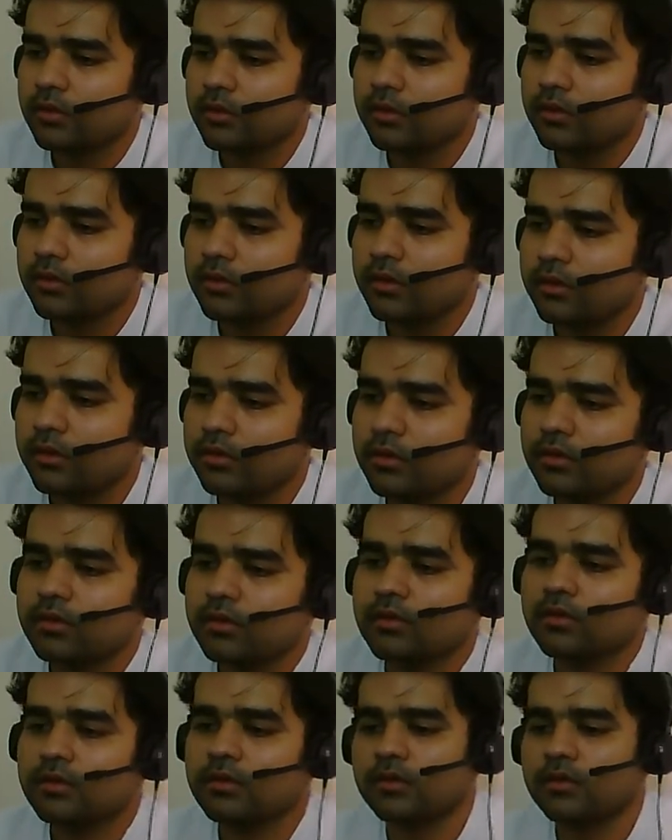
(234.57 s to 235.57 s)
then
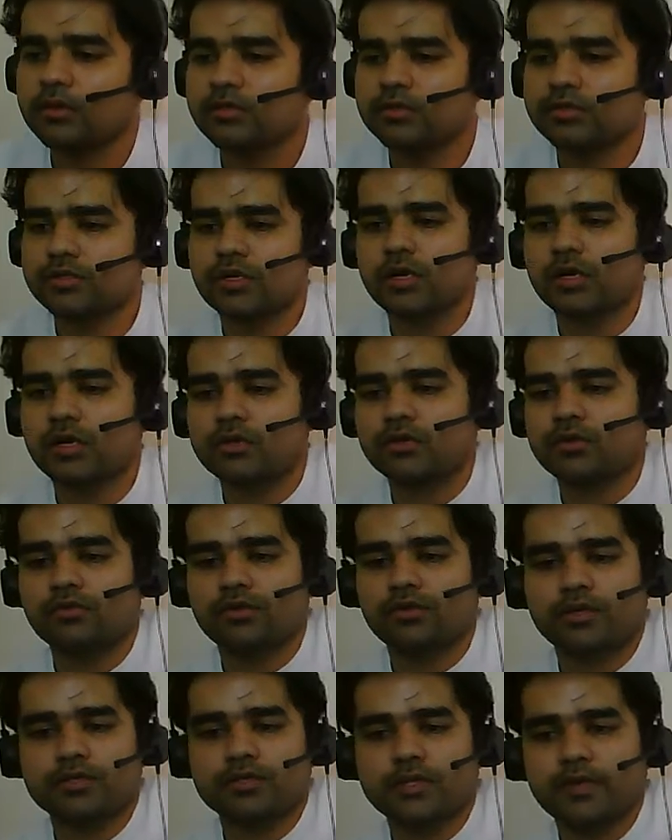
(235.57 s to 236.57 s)
run, then start.
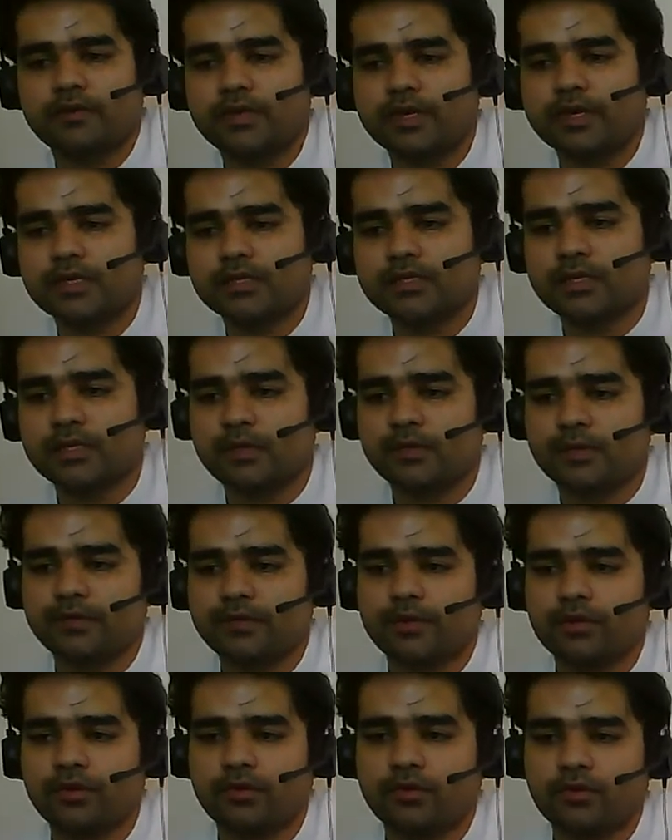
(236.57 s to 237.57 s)
Okay, 70 is there, but
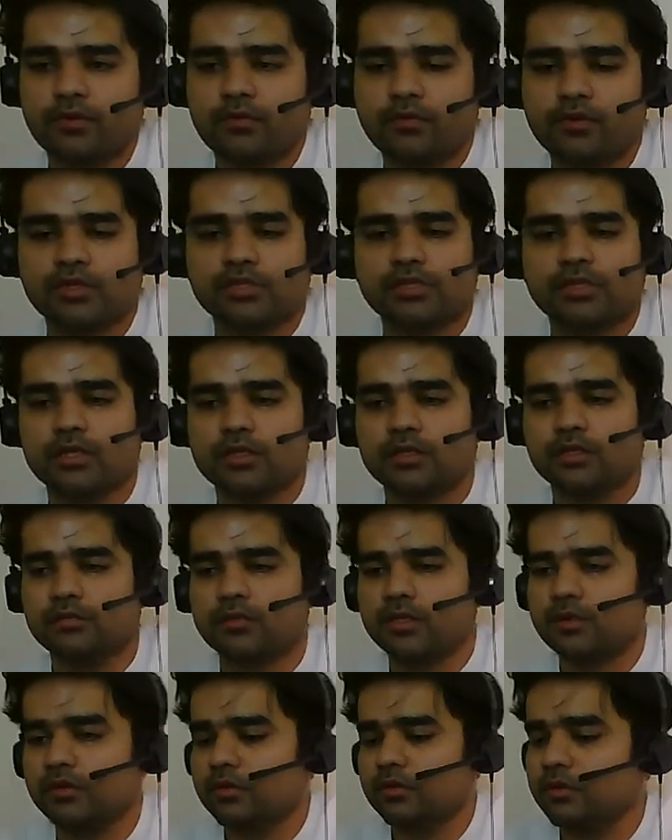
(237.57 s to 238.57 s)
we don't know what's the other
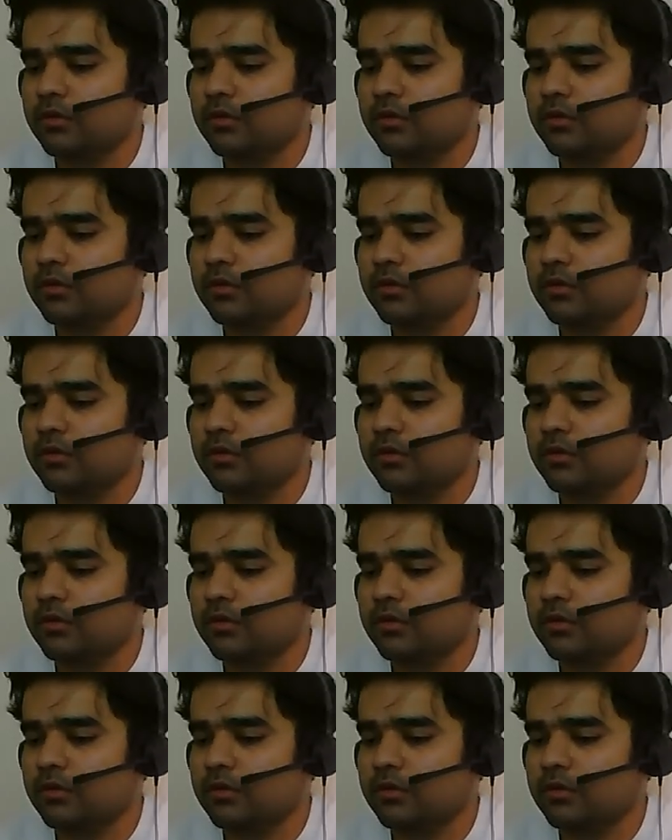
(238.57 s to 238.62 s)
one.